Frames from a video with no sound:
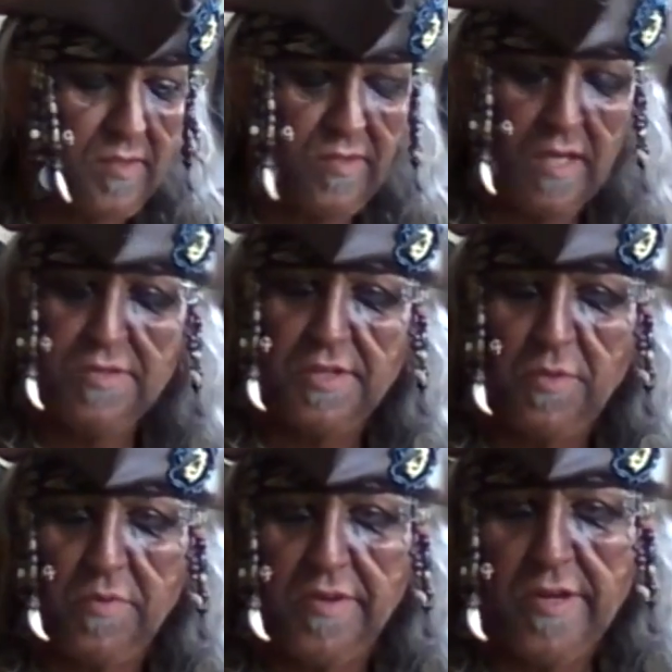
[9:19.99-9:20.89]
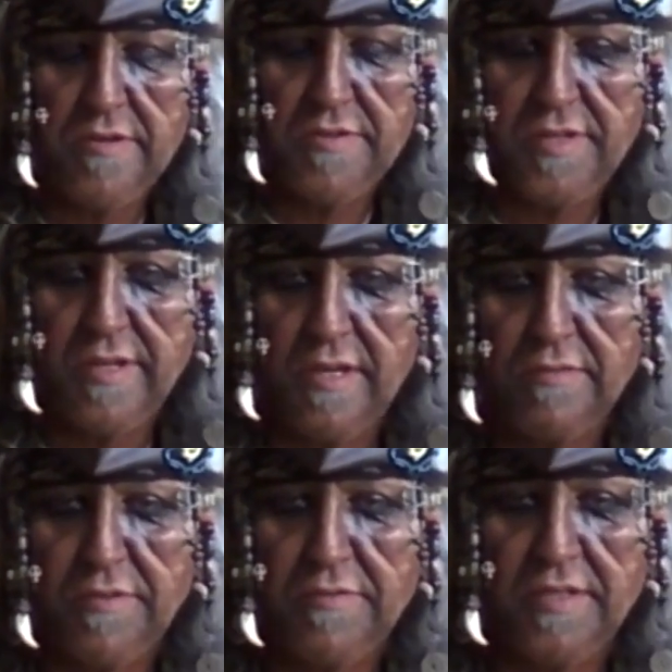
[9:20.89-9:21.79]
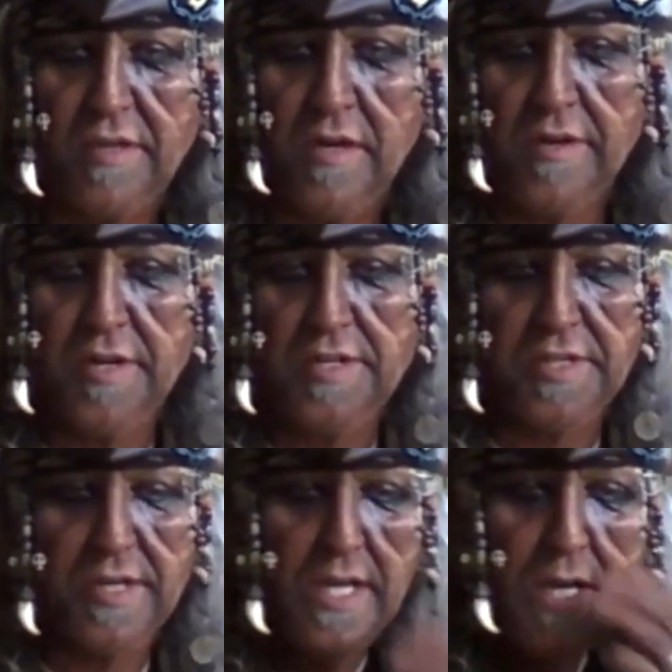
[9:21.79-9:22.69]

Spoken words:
close to 20 years, you know, through the '90s, and